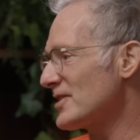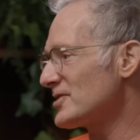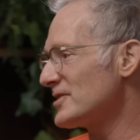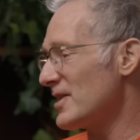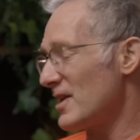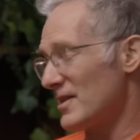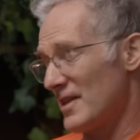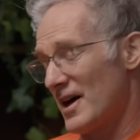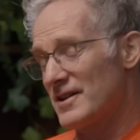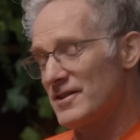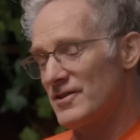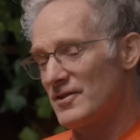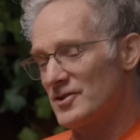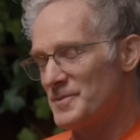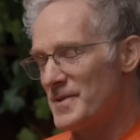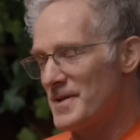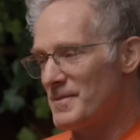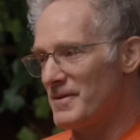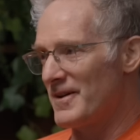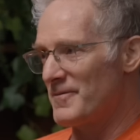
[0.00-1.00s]
actually, a lot of
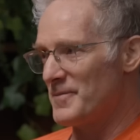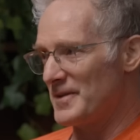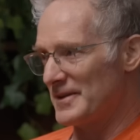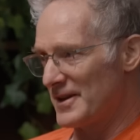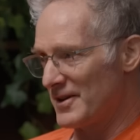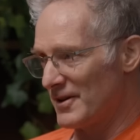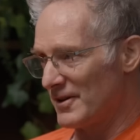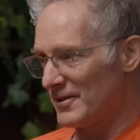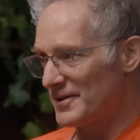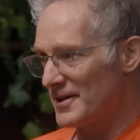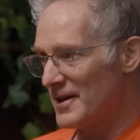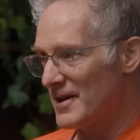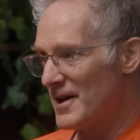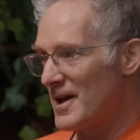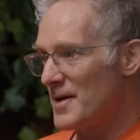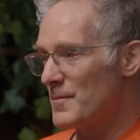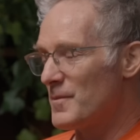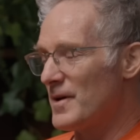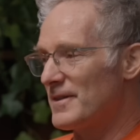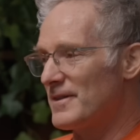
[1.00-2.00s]
those people have been killed,
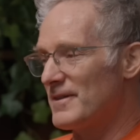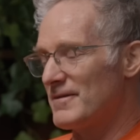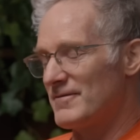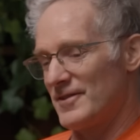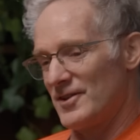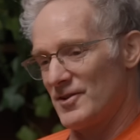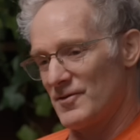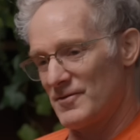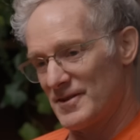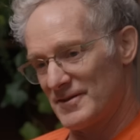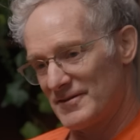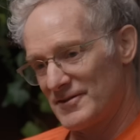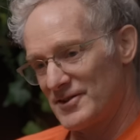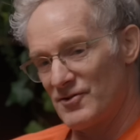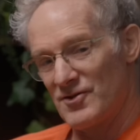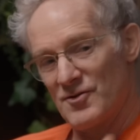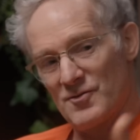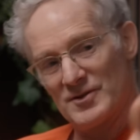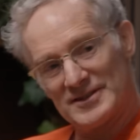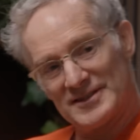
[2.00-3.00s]
but the
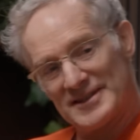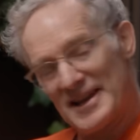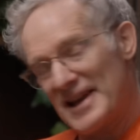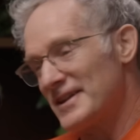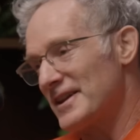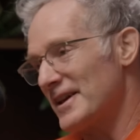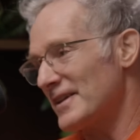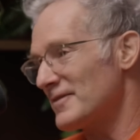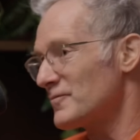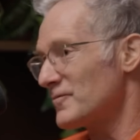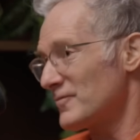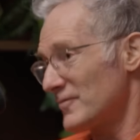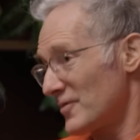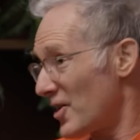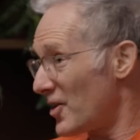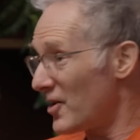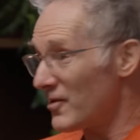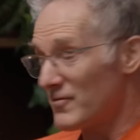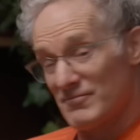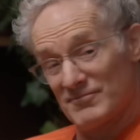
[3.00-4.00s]
dude who was standing
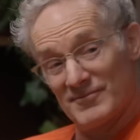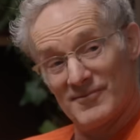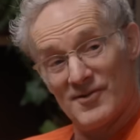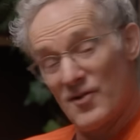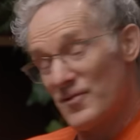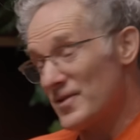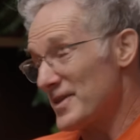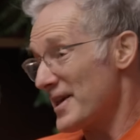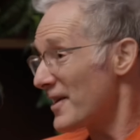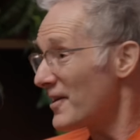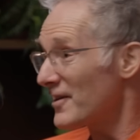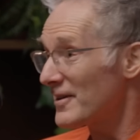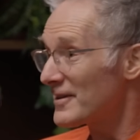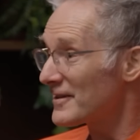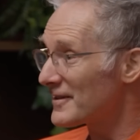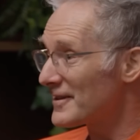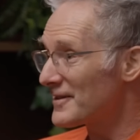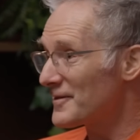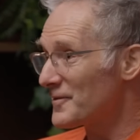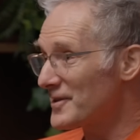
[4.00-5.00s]
over there,
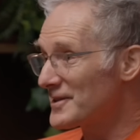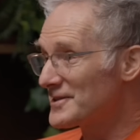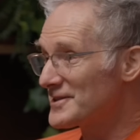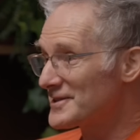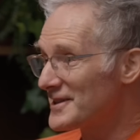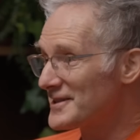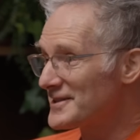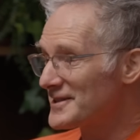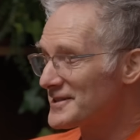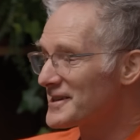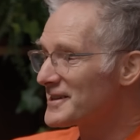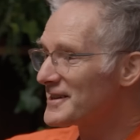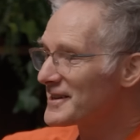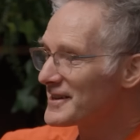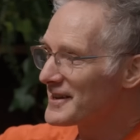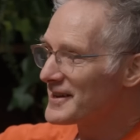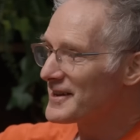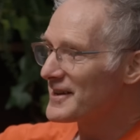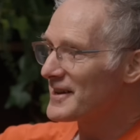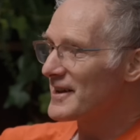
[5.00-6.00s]
for instance.
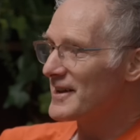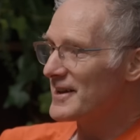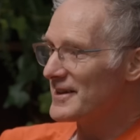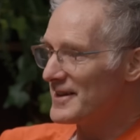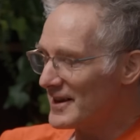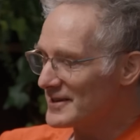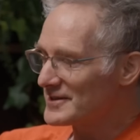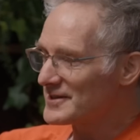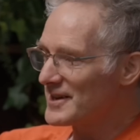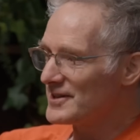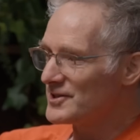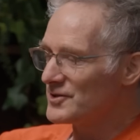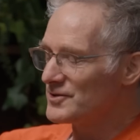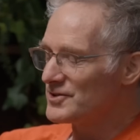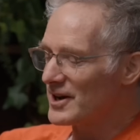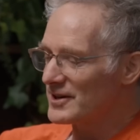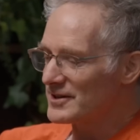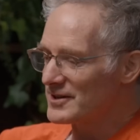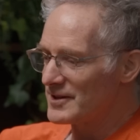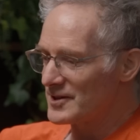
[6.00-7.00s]
Yes, I do
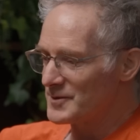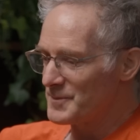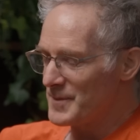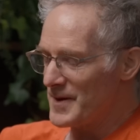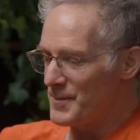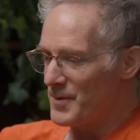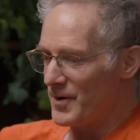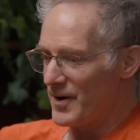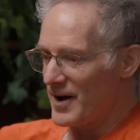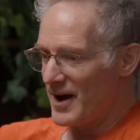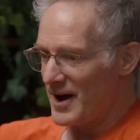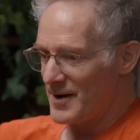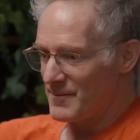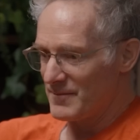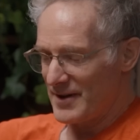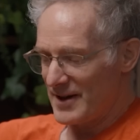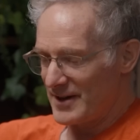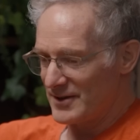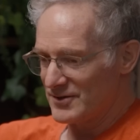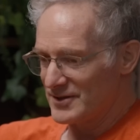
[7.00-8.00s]
talk to those people.
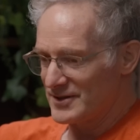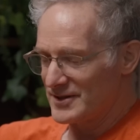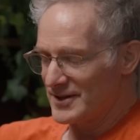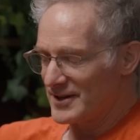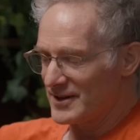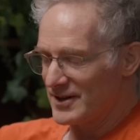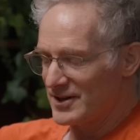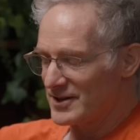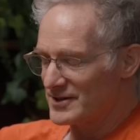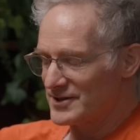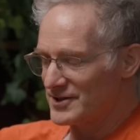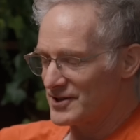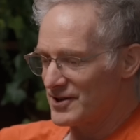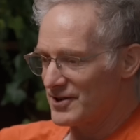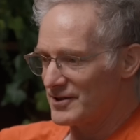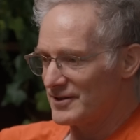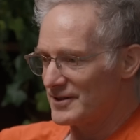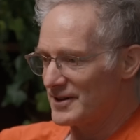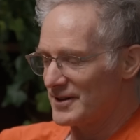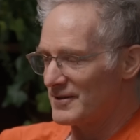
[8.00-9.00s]
I'm interested and
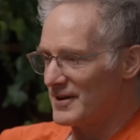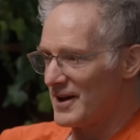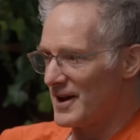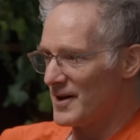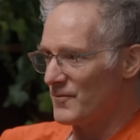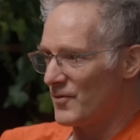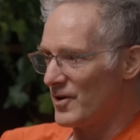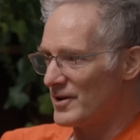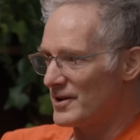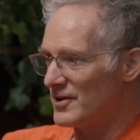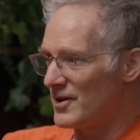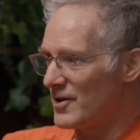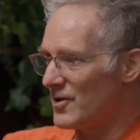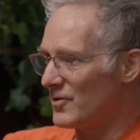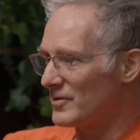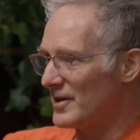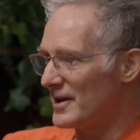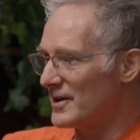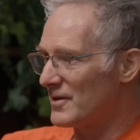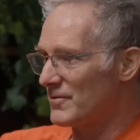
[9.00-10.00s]
concerned, and I want to know
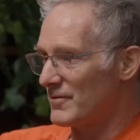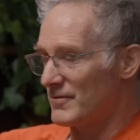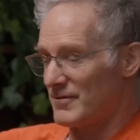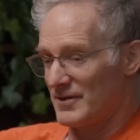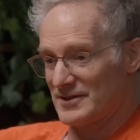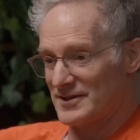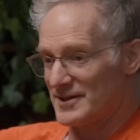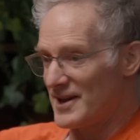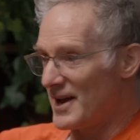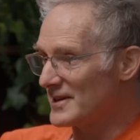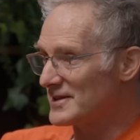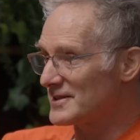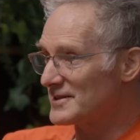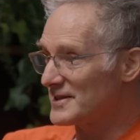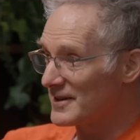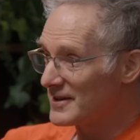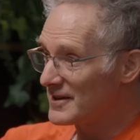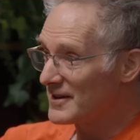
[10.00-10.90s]
what's next.